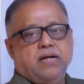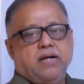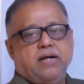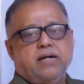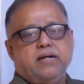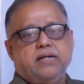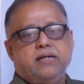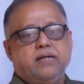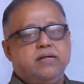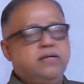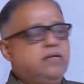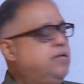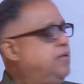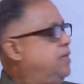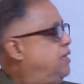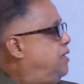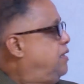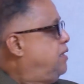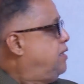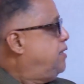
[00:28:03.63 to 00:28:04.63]
And
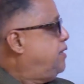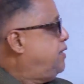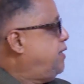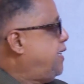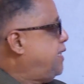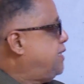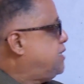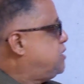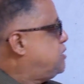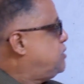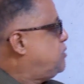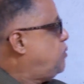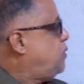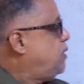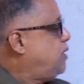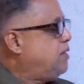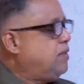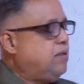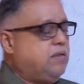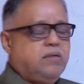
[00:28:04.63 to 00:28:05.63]
next
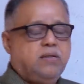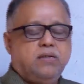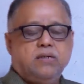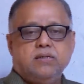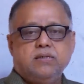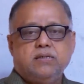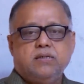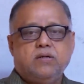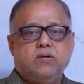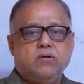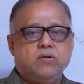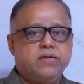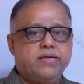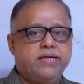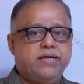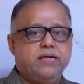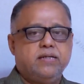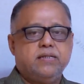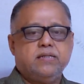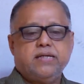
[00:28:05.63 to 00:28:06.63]
one,
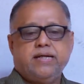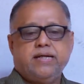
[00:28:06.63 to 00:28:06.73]
okay, thank